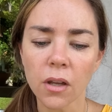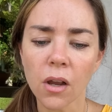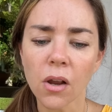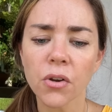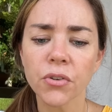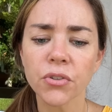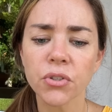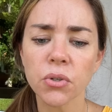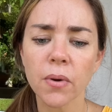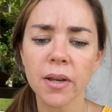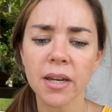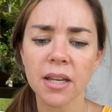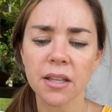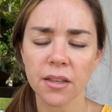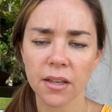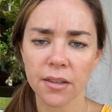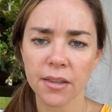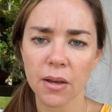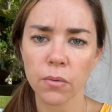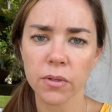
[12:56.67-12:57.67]
or do
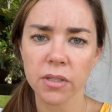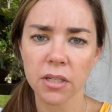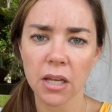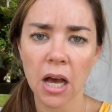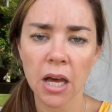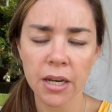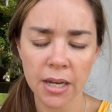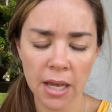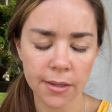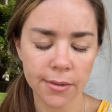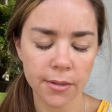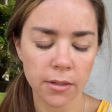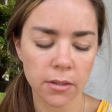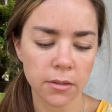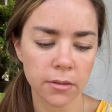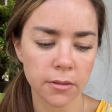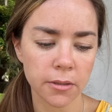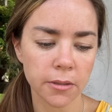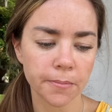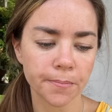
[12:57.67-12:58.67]
anything that was
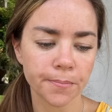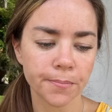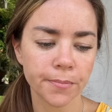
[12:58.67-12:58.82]
unethical.